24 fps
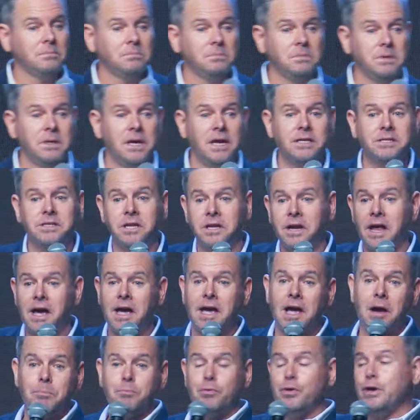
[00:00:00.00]
Yesterday
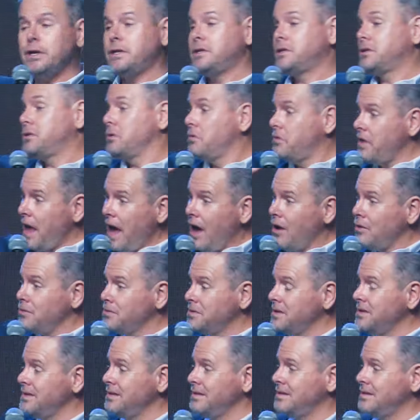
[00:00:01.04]
I preached to thousands.